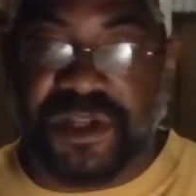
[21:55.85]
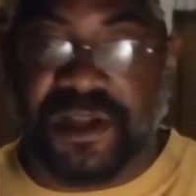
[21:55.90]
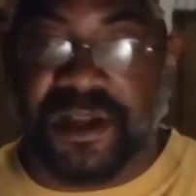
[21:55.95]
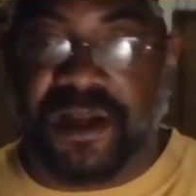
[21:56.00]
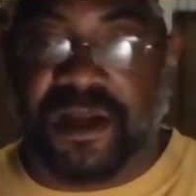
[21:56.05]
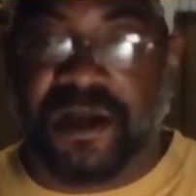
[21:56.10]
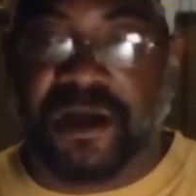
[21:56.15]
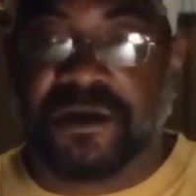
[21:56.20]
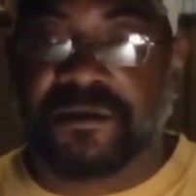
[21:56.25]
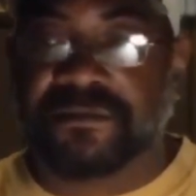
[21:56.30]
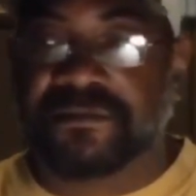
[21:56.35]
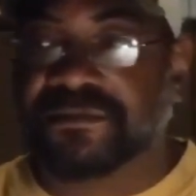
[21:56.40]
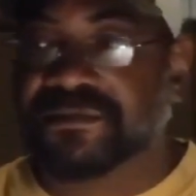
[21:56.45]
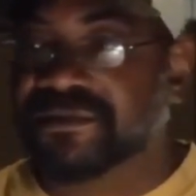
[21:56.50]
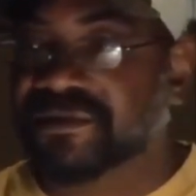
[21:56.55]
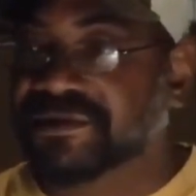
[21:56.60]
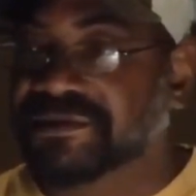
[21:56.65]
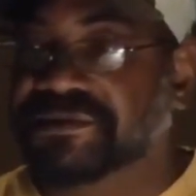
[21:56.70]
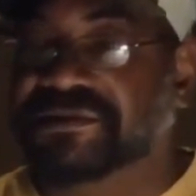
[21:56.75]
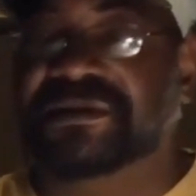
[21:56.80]
Um,
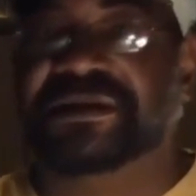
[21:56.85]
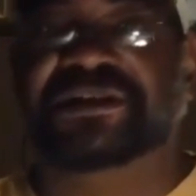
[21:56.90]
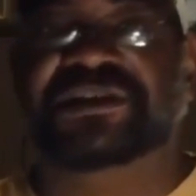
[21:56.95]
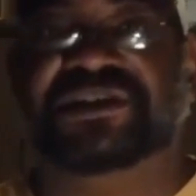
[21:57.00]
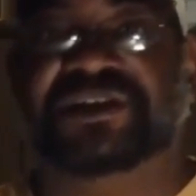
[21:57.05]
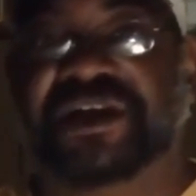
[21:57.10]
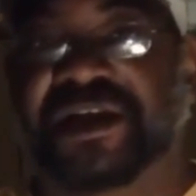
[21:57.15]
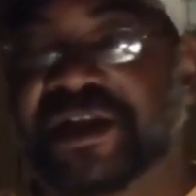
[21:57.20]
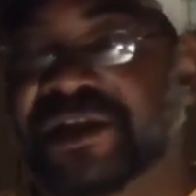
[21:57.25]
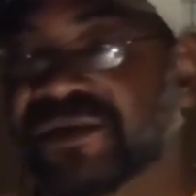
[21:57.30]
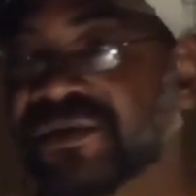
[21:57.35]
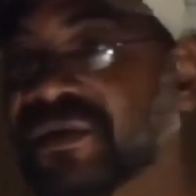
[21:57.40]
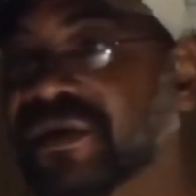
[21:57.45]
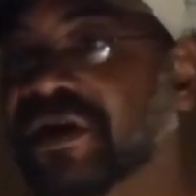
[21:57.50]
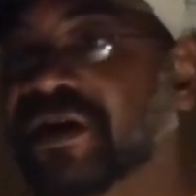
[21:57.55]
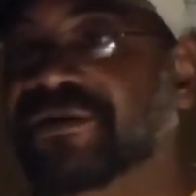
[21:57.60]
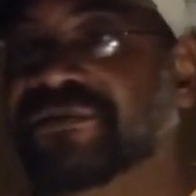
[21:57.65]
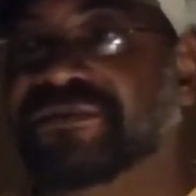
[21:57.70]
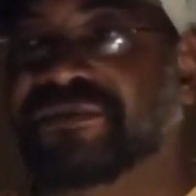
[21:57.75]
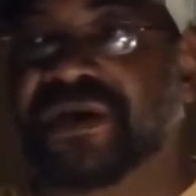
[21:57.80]

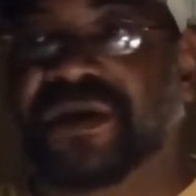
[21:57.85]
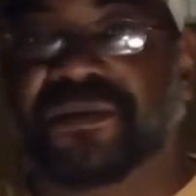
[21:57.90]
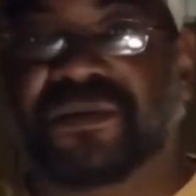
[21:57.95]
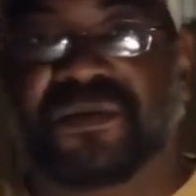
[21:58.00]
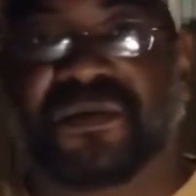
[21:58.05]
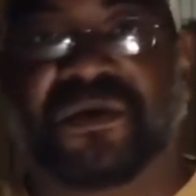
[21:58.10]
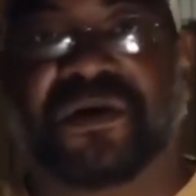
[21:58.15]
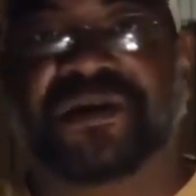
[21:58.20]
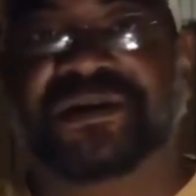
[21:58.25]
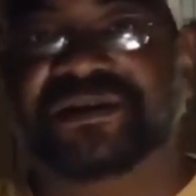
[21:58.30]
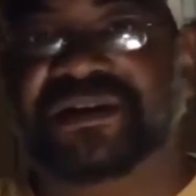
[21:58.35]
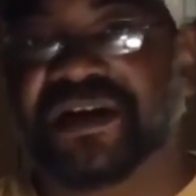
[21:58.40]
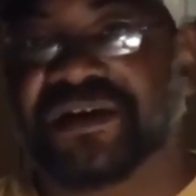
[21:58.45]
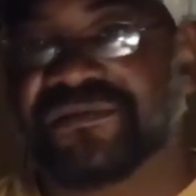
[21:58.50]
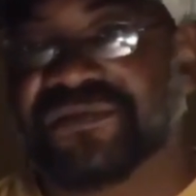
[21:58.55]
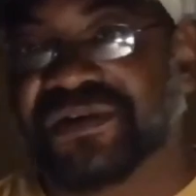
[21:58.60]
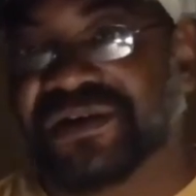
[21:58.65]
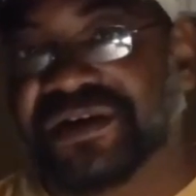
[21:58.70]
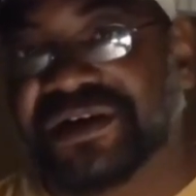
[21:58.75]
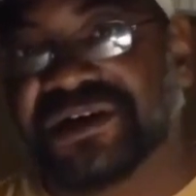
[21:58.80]
January and February
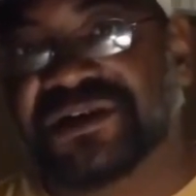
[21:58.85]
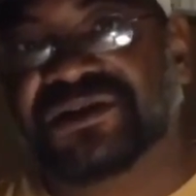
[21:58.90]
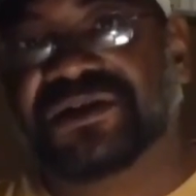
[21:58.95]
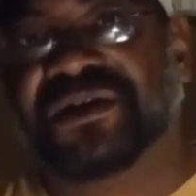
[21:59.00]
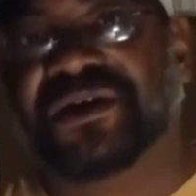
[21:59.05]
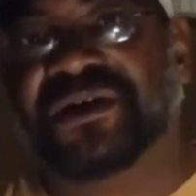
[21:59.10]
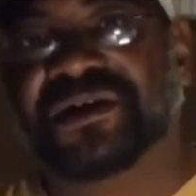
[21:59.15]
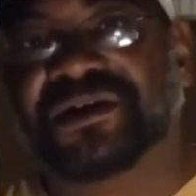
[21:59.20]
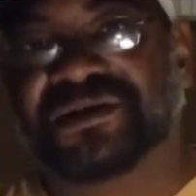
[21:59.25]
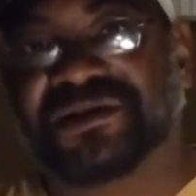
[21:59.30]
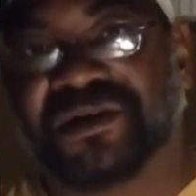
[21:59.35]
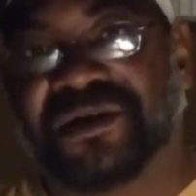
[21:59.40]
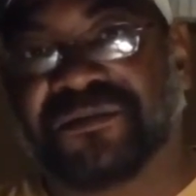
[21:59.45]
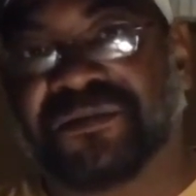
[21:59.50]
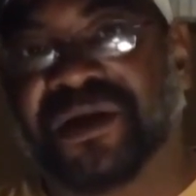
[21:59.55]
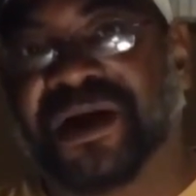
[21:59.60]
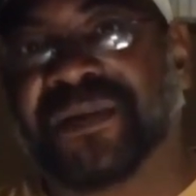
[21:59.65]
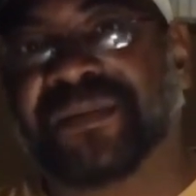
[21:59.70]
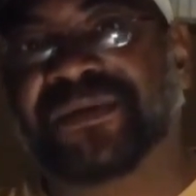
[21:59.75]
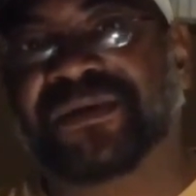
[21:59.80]
definitely is going to start
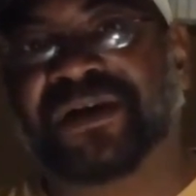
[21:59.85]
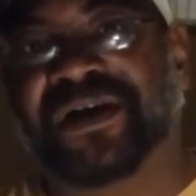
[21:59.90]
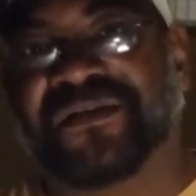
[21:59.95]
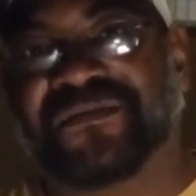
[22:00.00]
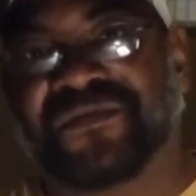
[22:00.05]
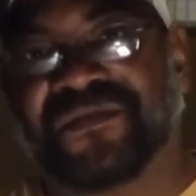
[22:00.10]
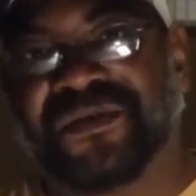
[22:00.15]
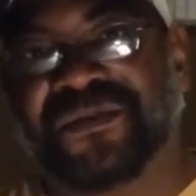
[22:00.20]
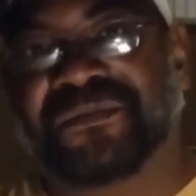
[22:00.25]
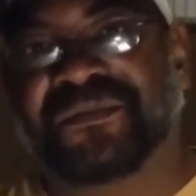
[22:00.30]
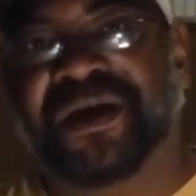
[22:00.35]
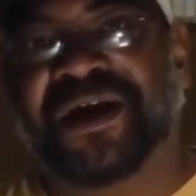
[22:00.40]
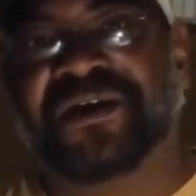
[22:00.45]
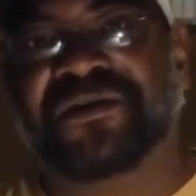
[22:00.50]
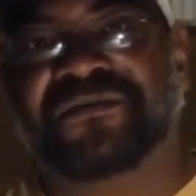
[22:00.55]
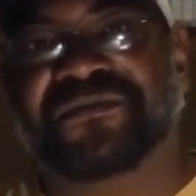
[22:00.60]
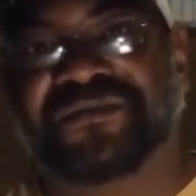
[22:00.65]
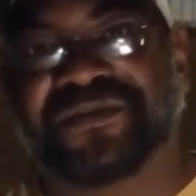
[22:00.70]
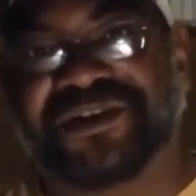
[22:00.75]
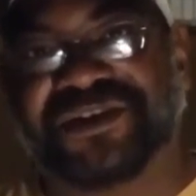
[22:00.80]
popping off on a
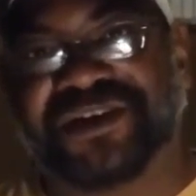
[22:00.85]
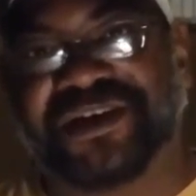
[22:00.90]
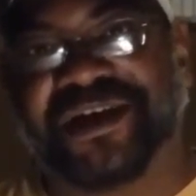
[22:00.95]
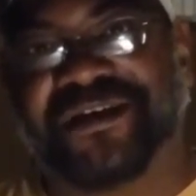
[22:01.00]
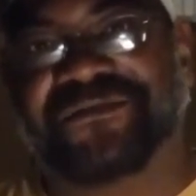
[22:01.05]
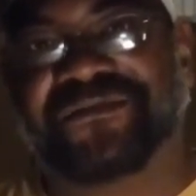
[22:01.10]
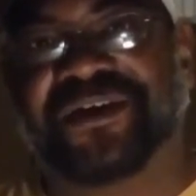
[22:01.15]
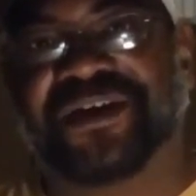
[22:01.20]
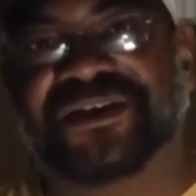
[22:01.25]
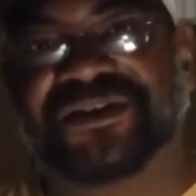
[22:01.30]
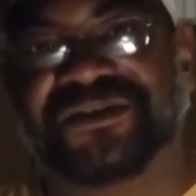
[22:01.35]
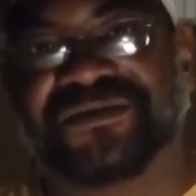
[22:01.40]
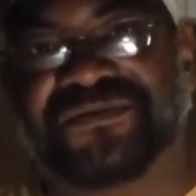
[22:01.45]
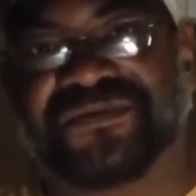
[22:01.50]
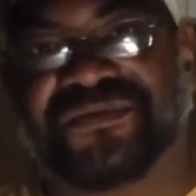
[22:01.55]
better fishing adventure